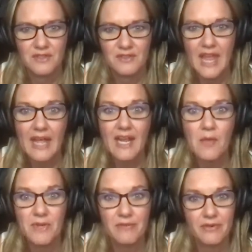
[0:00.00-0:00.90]
that
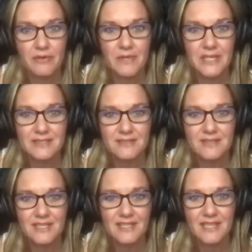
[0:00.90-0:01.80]
happened for a reason,
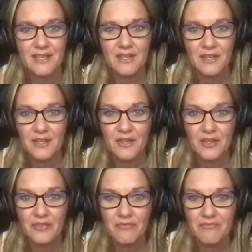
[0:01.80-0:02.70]
didn't it?
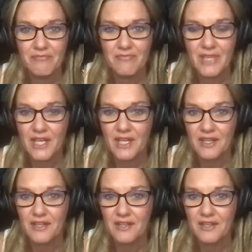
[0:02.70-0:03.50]
But